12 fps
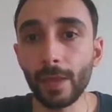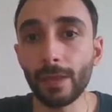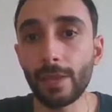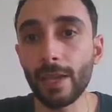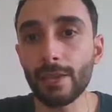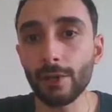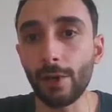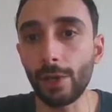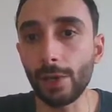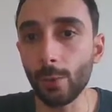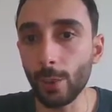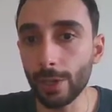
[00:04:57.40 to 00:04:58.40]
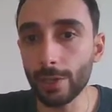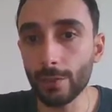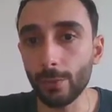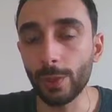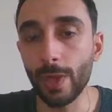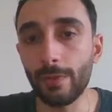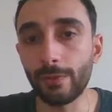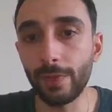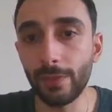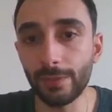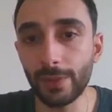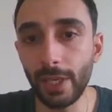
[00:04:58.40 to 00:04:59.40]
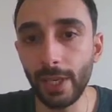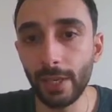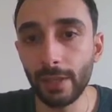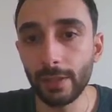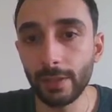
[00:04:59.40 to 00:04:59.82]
this only works with a 50